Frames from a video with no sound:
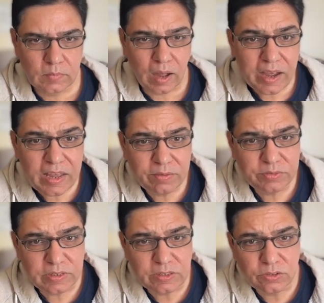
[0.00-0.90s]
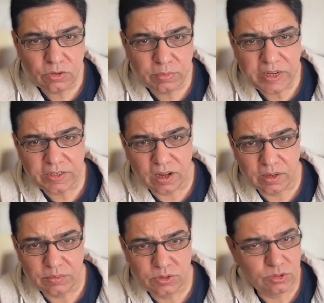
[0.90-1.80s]
I have seen so many
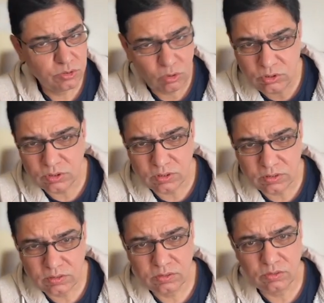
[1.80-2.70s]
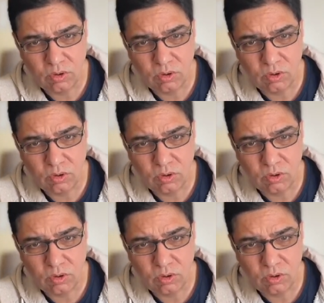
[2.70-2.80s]
times doctors